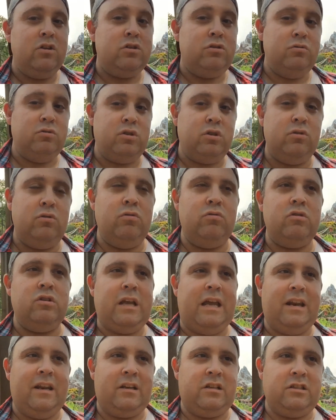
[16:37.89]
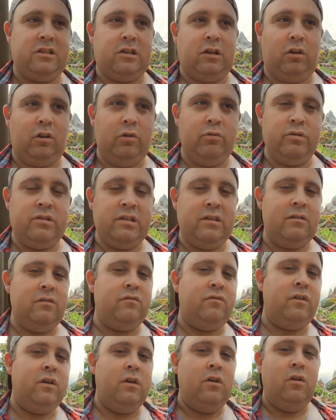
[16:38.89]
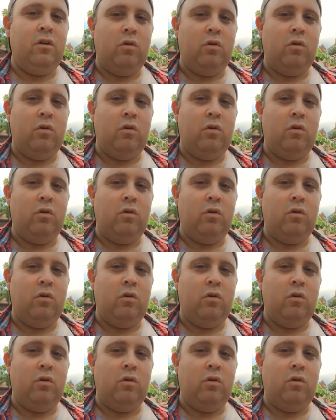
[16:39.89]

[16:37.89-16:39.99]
to do an exclusive